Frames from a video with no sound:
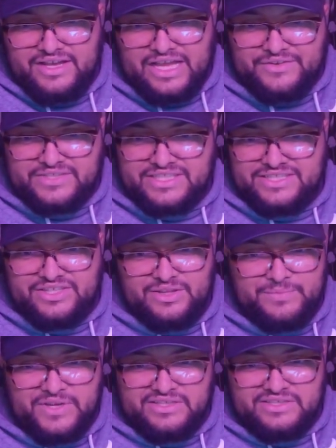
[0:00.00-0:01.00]
Obviously, these are the
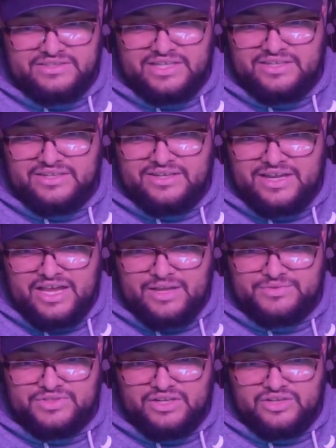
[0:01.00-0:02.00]
pictures. They look
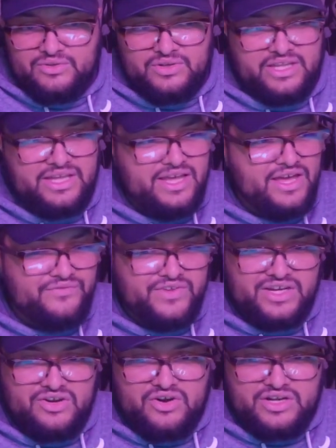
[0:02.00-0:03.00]
absolutely
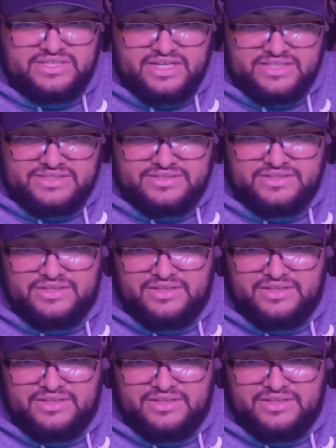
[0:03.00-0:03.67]
effing gorgeous.